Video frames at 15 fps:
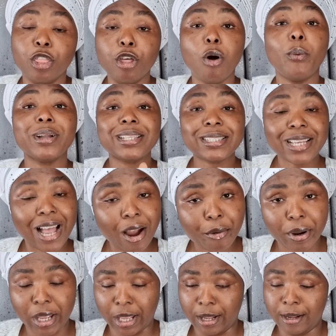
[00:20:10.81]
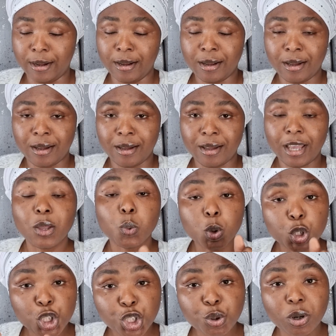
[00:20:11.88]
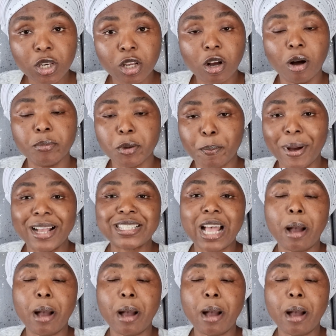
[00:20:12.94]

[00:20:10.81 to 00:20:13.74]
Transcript: Though it tarry, it will surely come to pass.